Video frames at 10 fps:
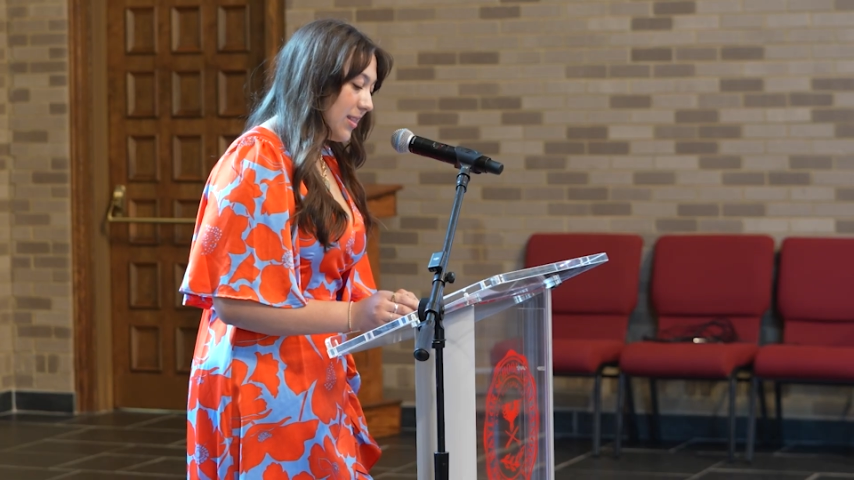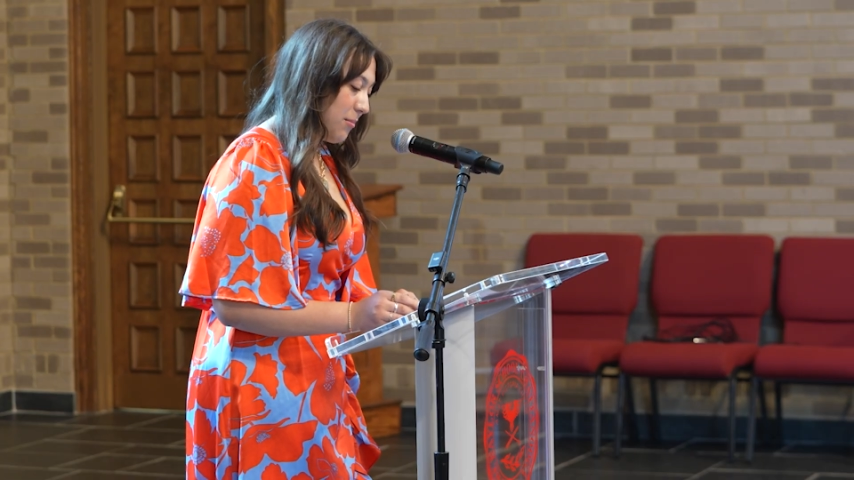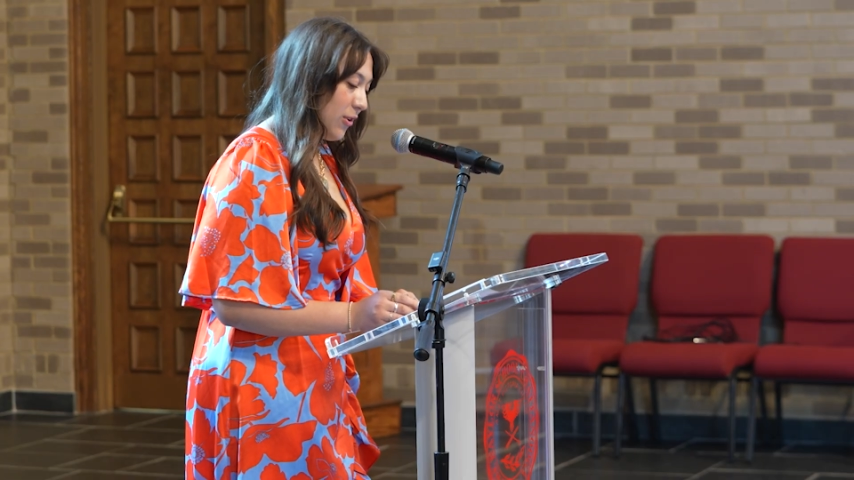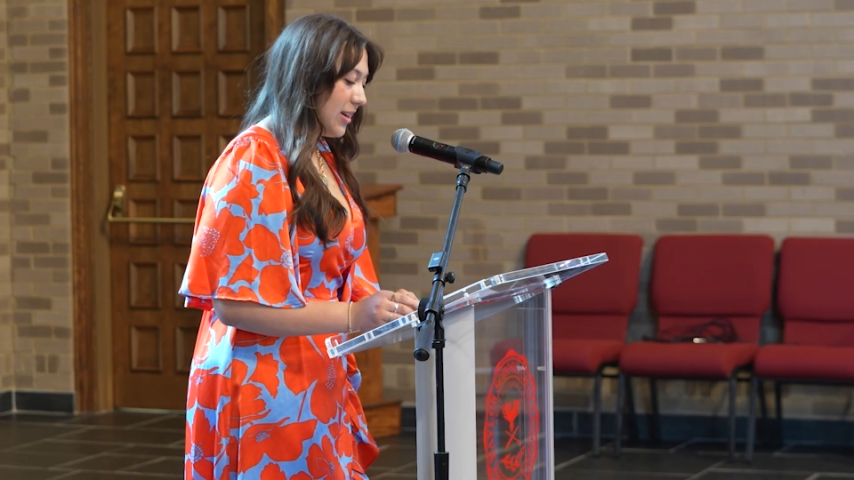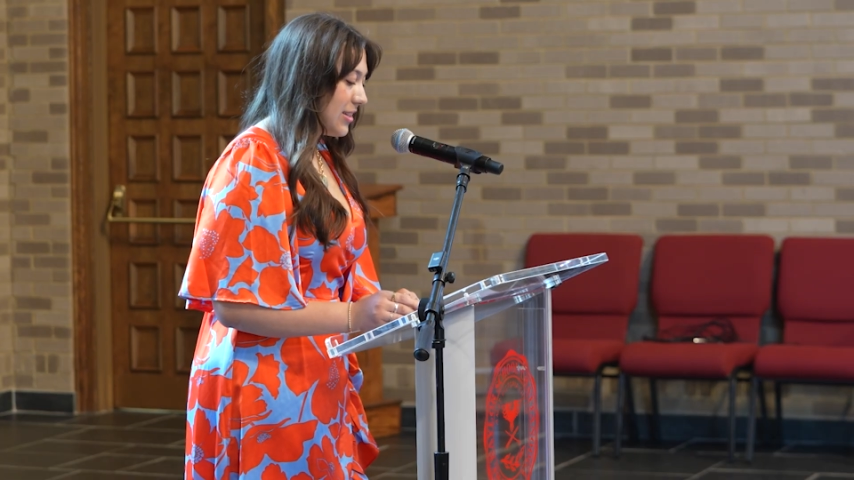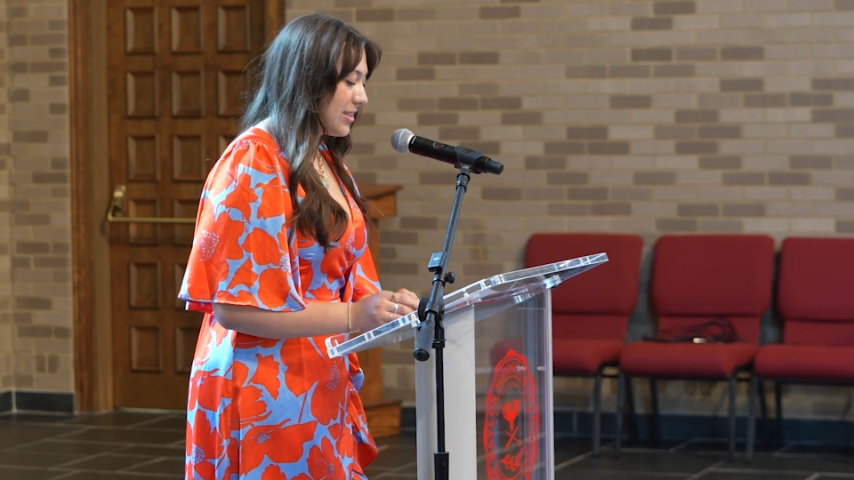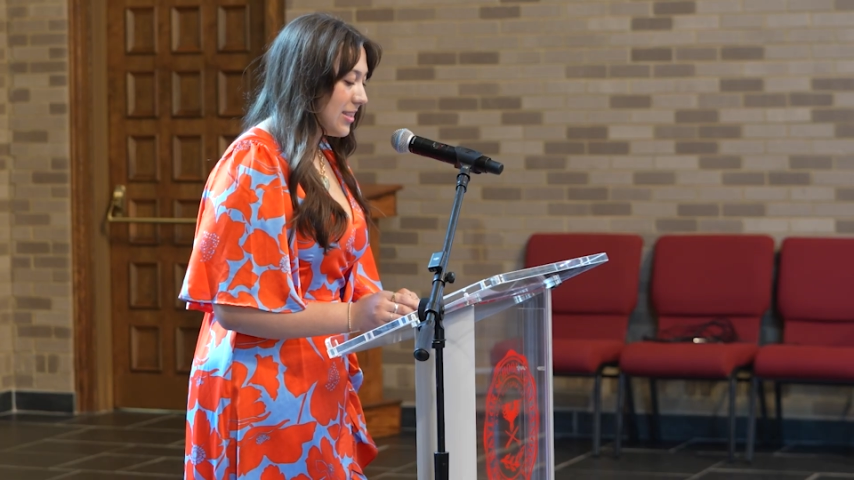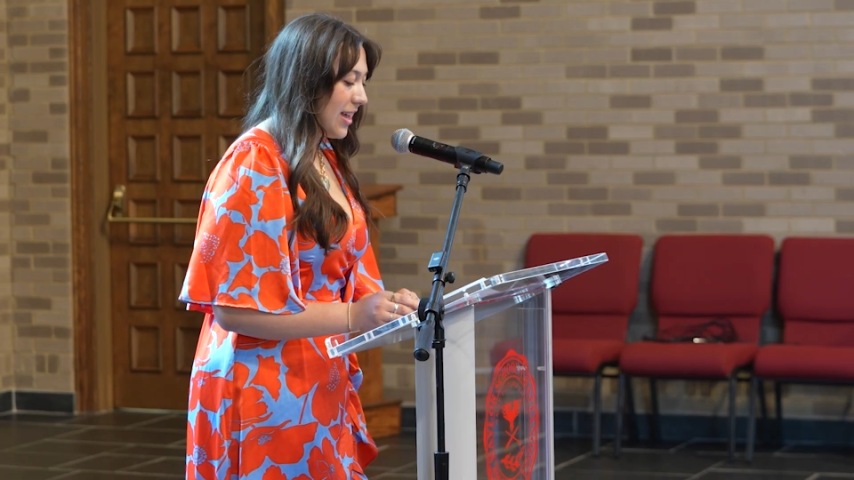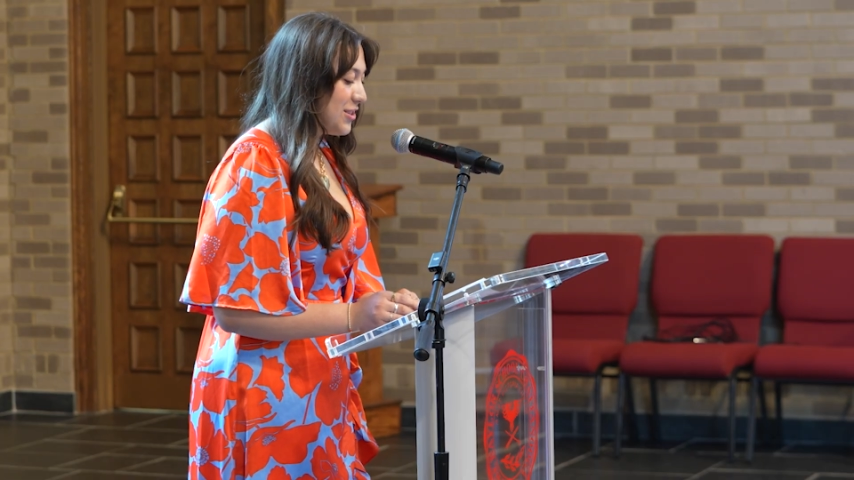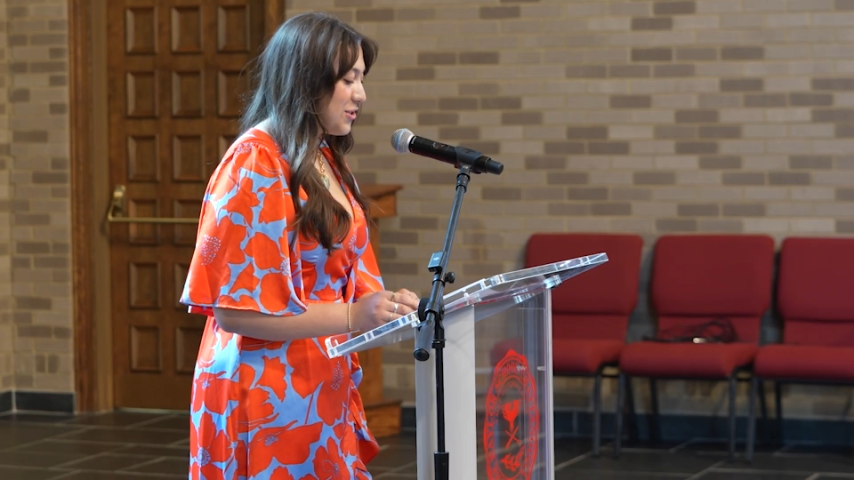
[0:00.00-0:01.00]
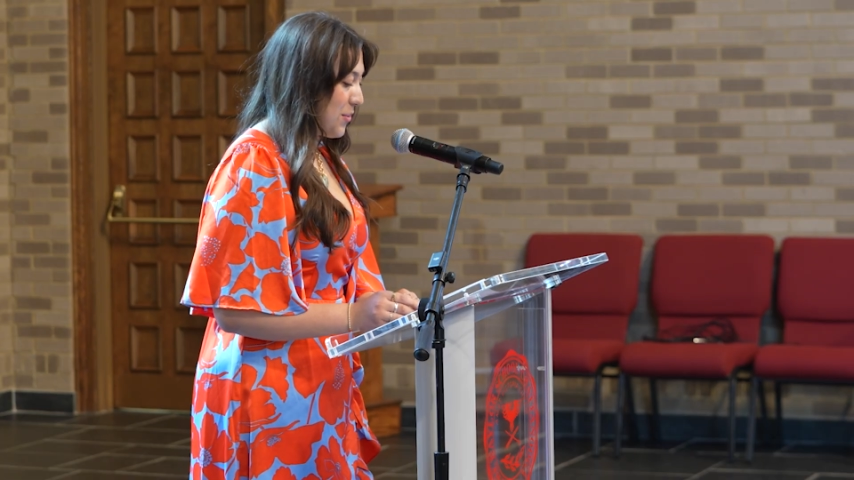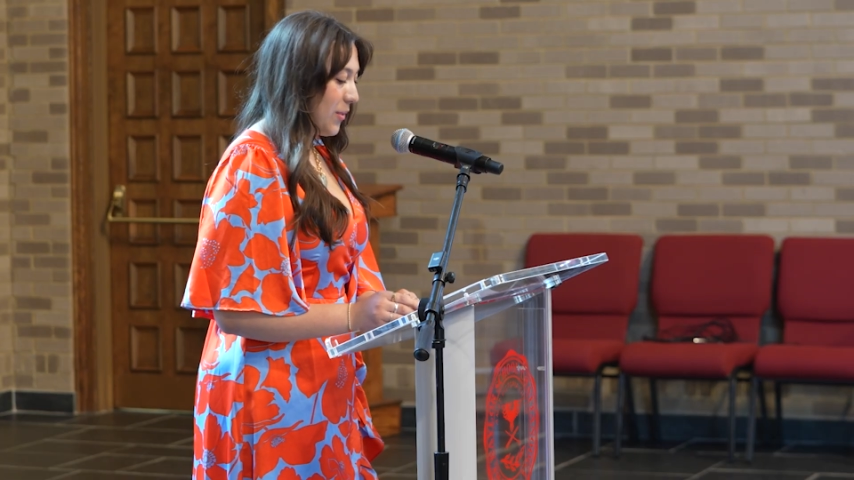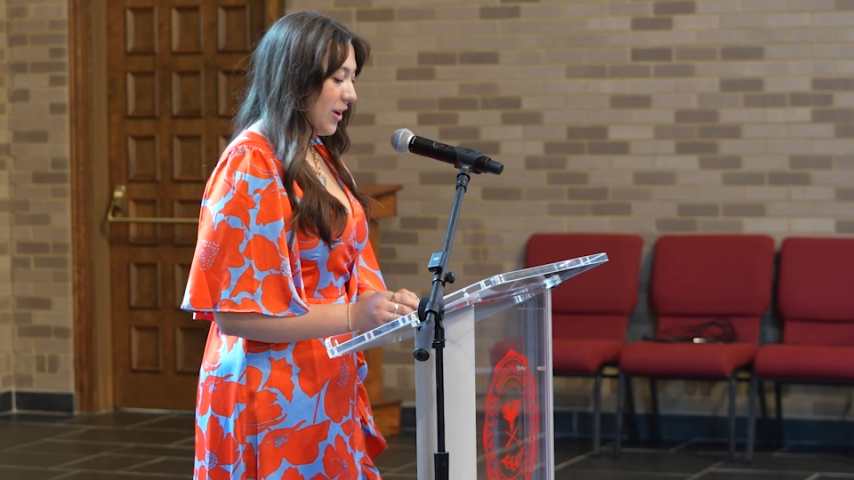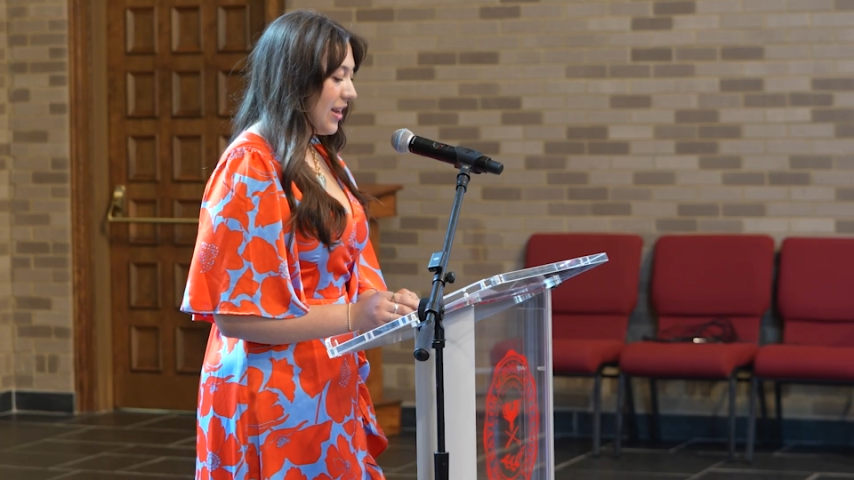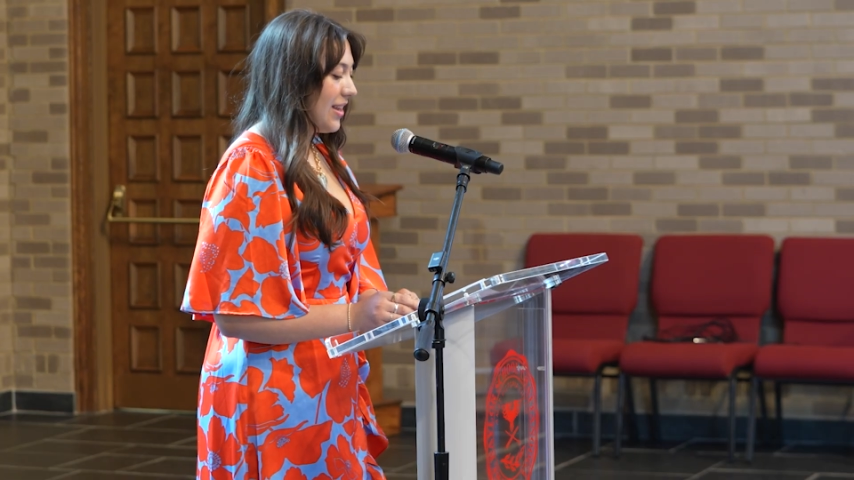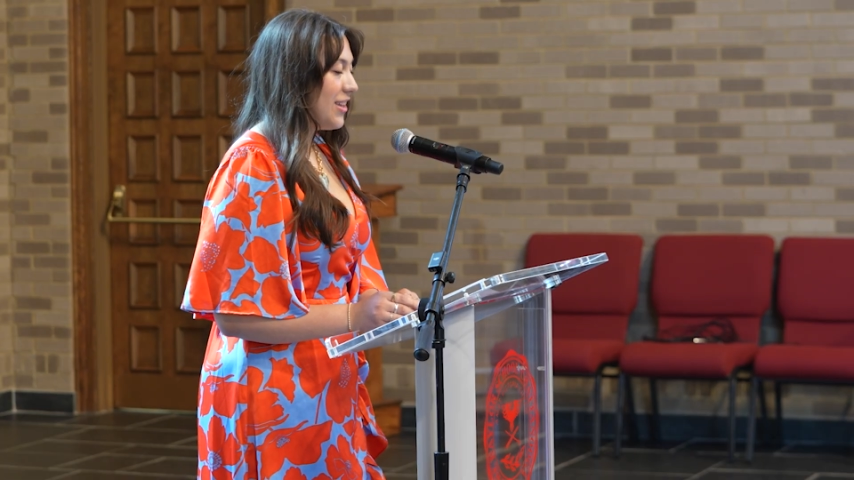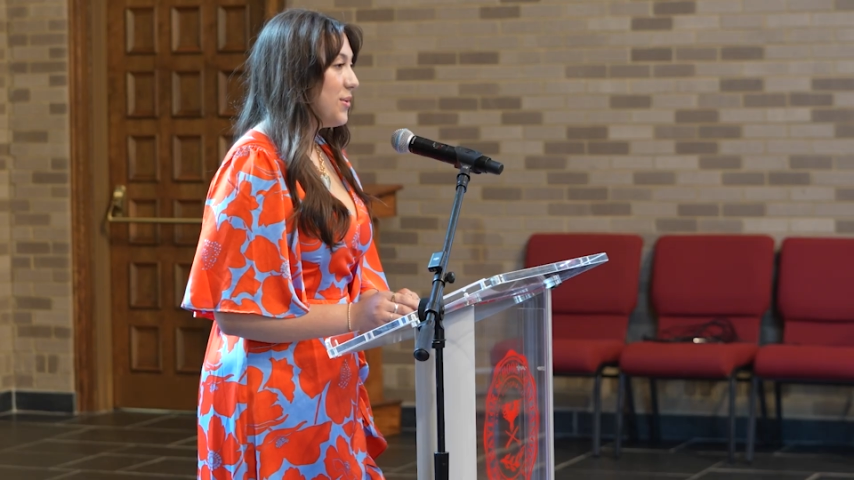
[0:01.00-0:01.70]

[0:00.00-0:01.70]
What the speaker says: glimmer is, then don't worry,